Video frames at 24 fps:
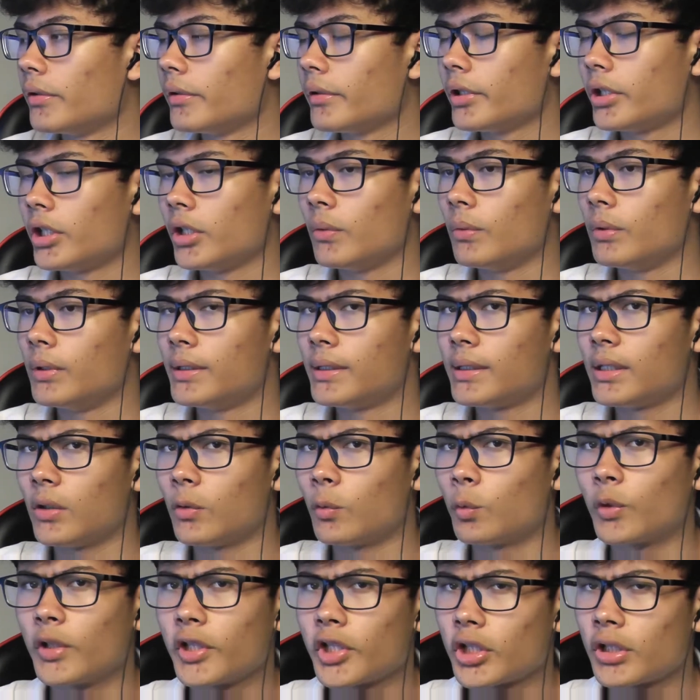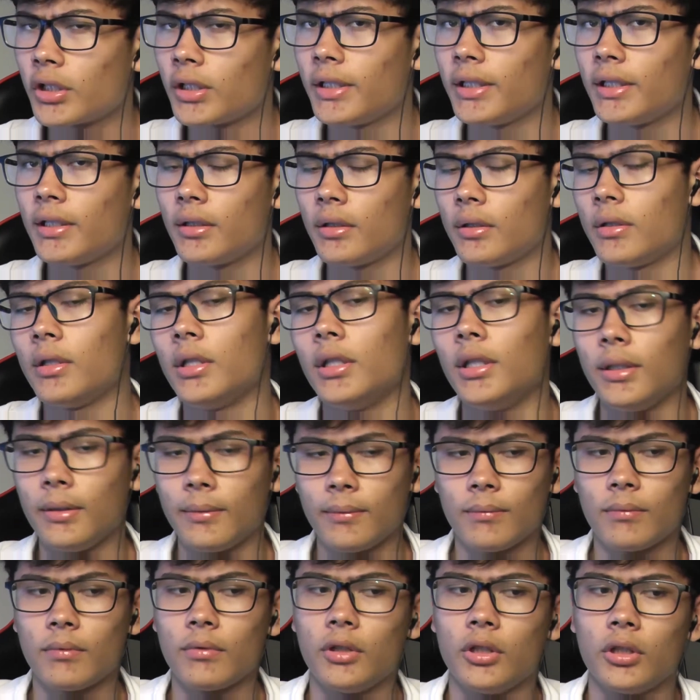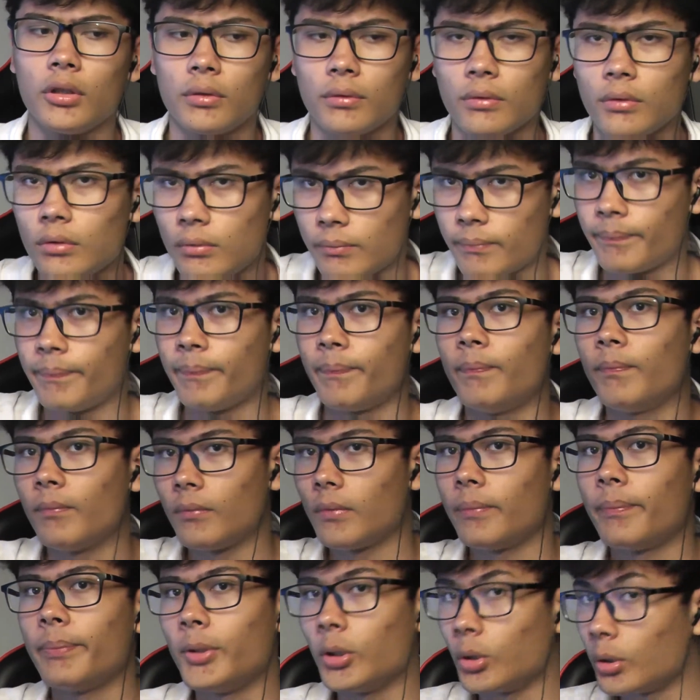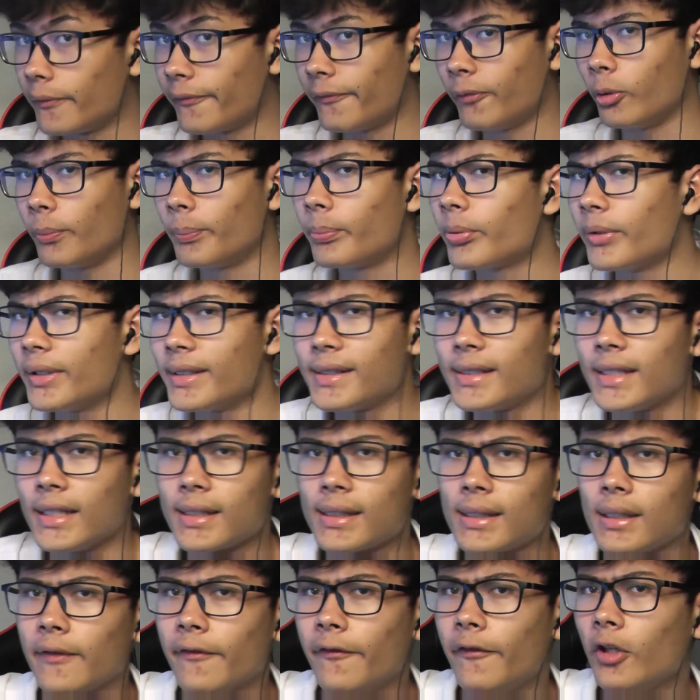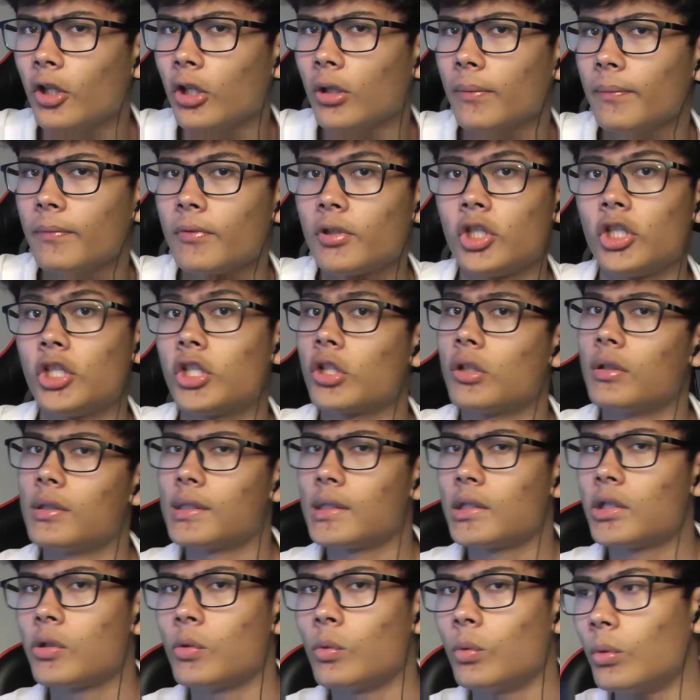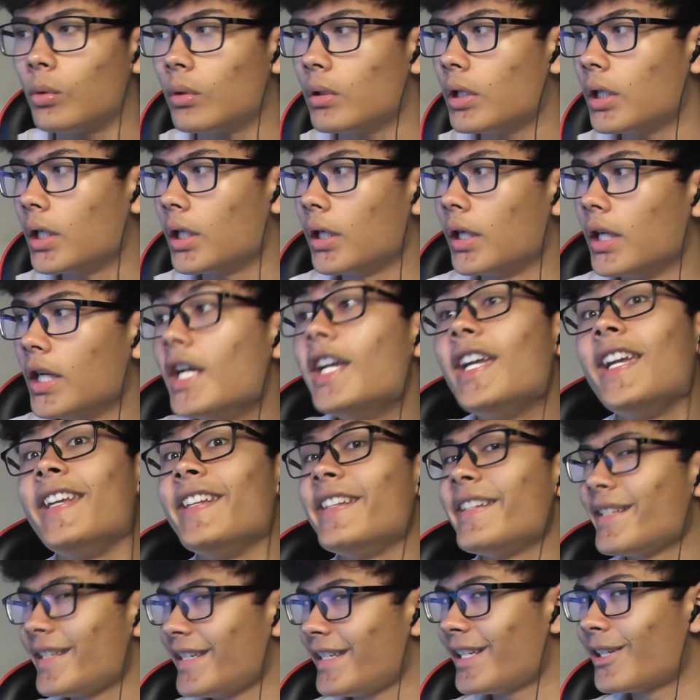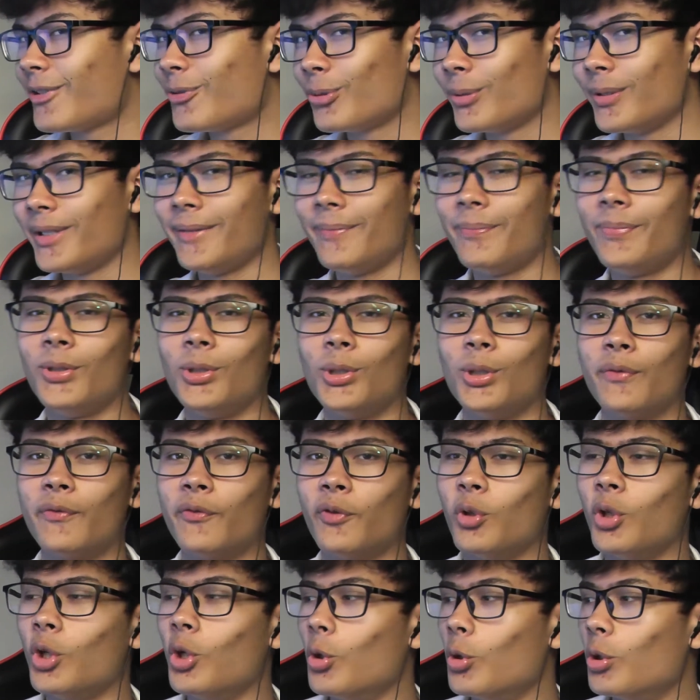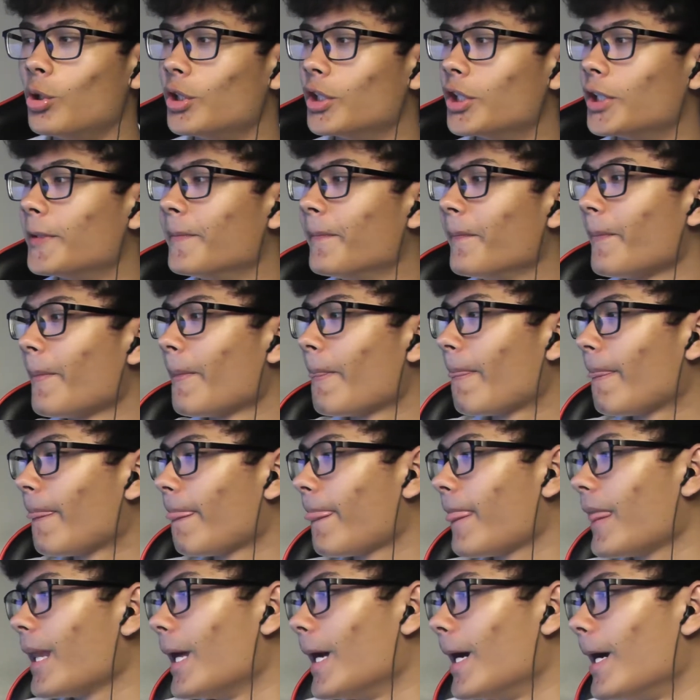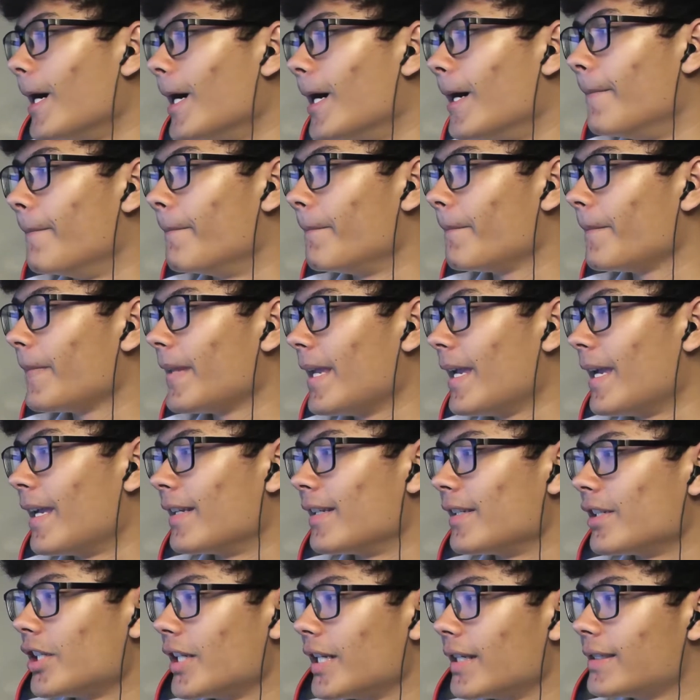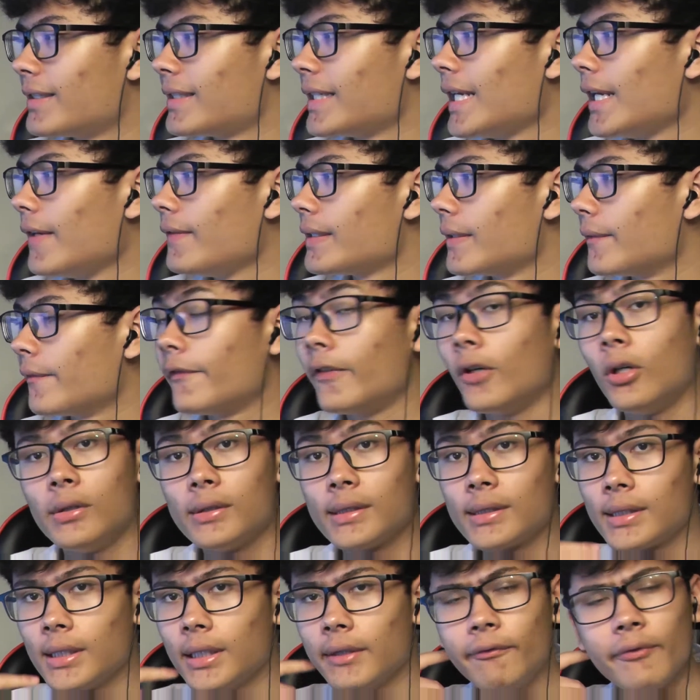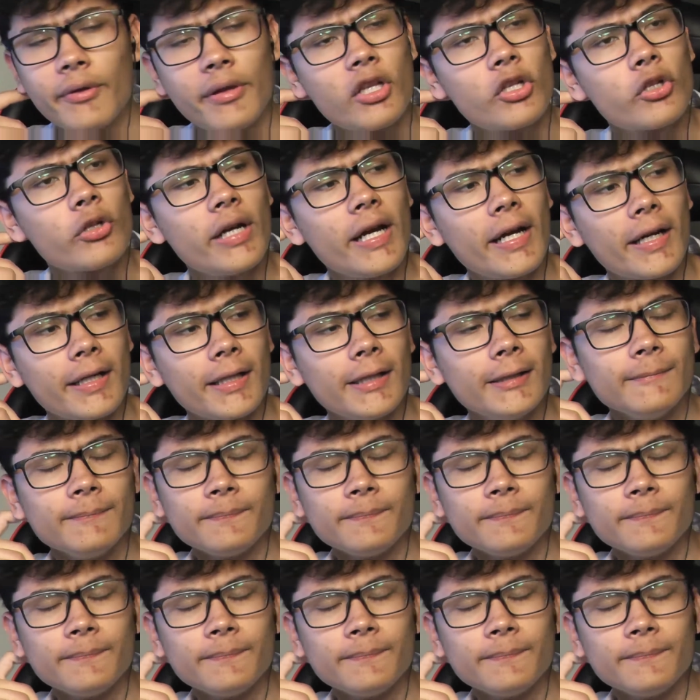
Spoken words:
She was originally the beautiful princess in the film. She turns into an equally beautiful ogre. And she gets saved and falls in love with Shrek.